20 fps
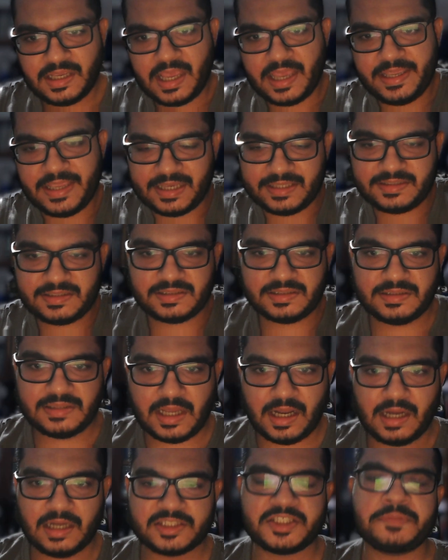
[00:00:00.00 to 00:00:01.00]
Yes,
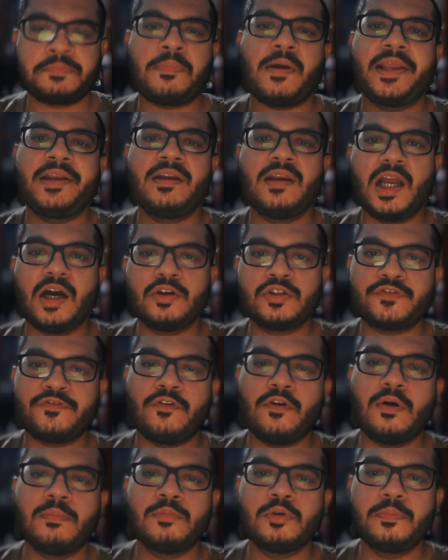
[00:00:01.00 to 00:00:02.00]
our spine allows
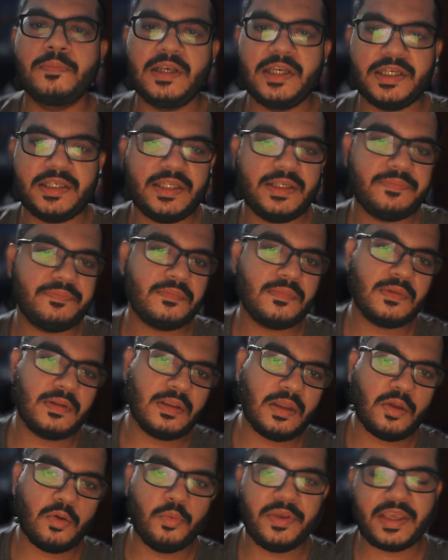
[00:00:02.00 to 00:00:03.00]
for mobility.
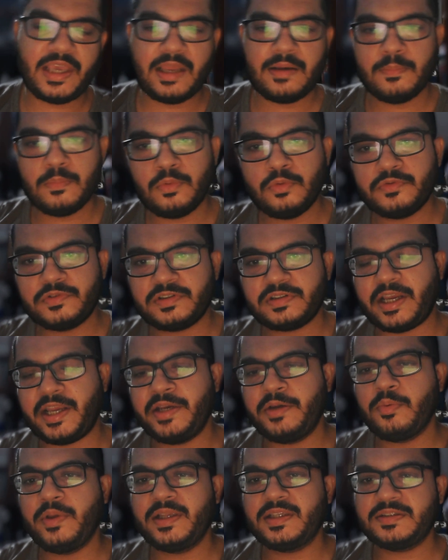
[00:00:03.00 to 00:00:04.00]
We can move
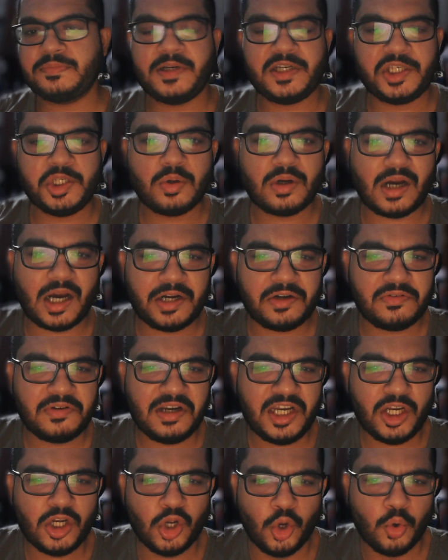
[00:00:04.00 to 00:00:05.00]
sideways, but you can't
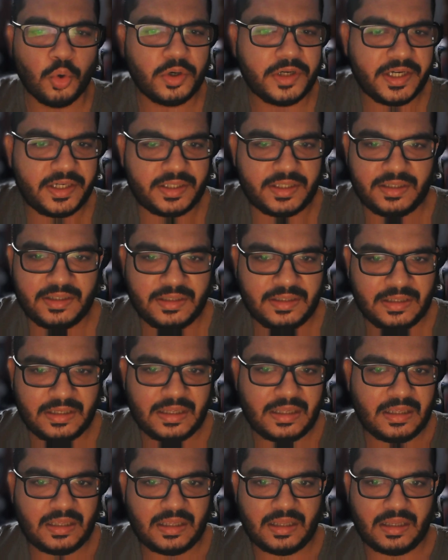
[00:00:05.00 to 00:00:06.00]
really load it
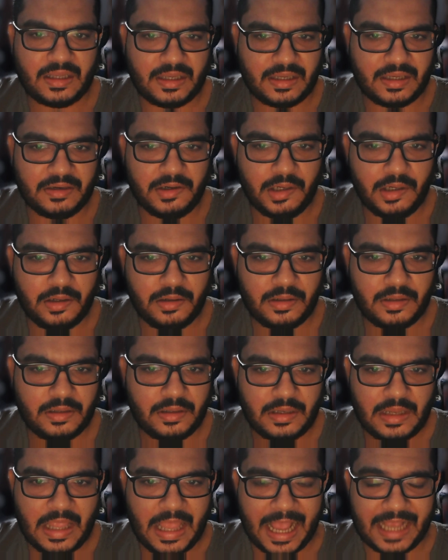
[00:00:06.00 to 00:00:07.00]
uh,
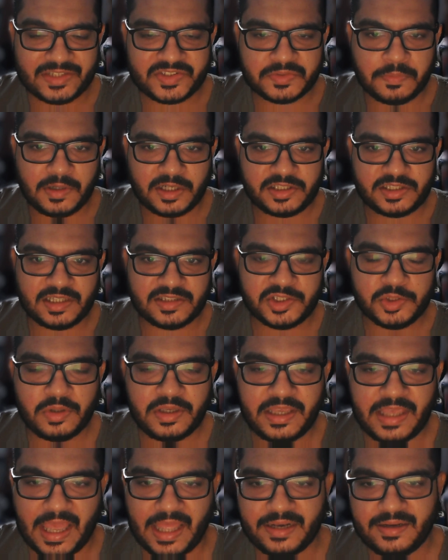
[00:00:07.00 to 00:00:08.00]
as much as you
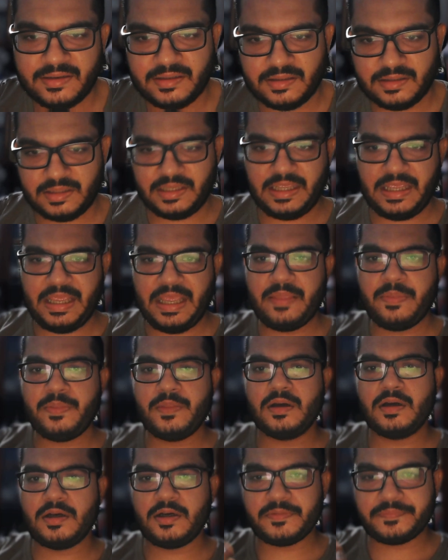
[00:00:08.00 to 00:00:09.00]
can in
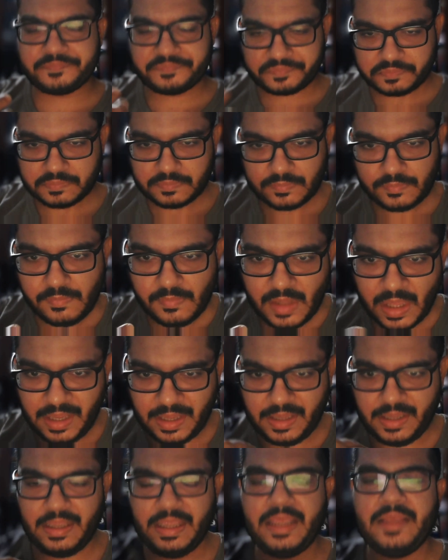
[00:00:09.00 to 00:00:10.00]
the
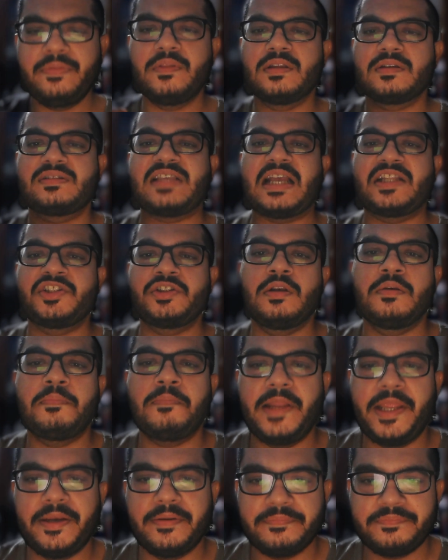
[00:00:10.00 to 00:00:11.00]
sagittal
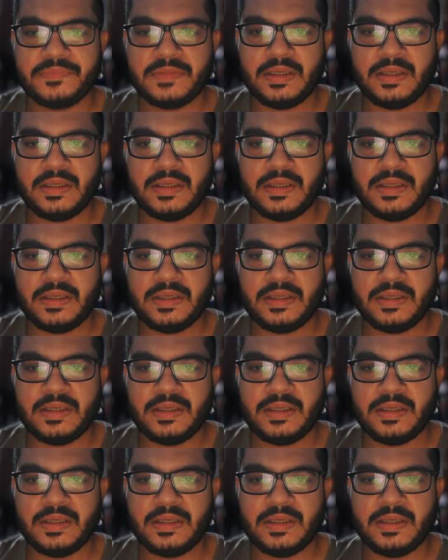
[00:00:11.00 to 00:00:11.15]
plane.